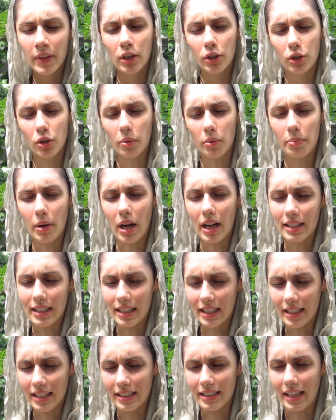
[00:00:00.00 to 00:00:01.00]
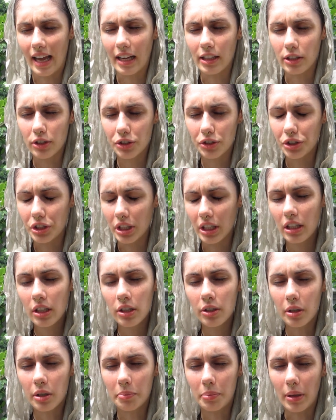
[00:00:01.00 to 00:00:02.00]
Your body is energy,
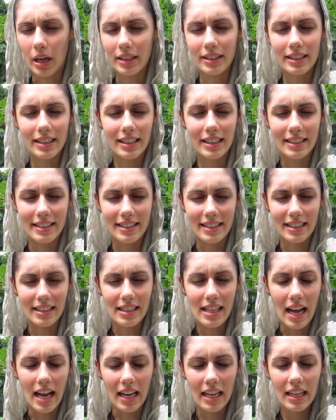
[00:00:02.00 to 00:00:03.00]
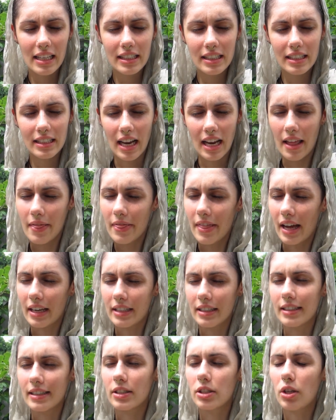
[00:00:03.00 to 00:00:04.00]
your body is light, and
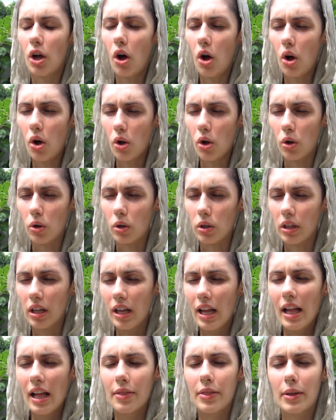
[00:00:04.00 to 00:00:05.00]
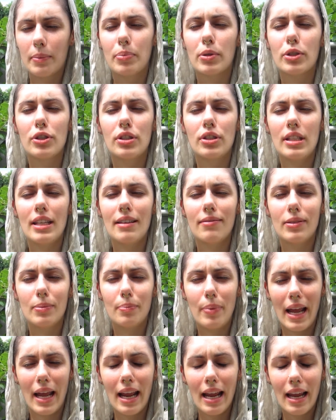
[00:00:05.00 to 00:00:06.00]
that is all. The perceived
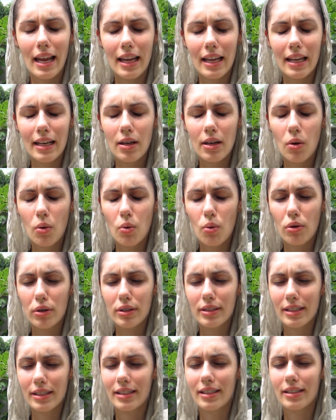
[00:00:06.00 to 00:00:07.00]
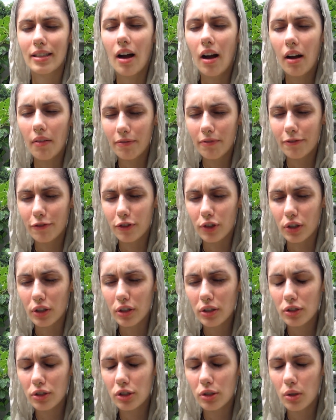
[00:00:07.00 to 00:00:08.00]
pain or
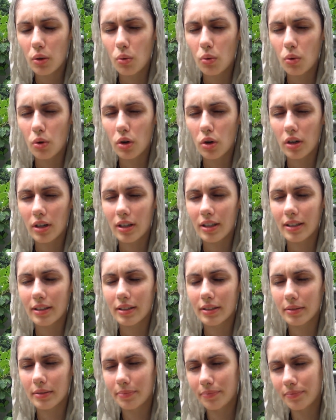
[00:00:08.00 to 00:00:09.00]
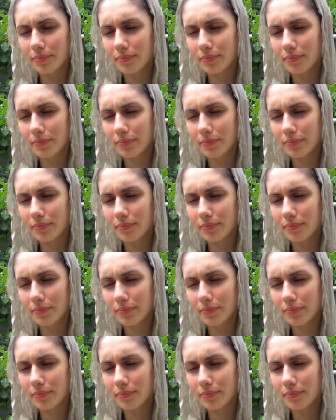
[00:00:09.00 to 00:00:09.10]
discomfort or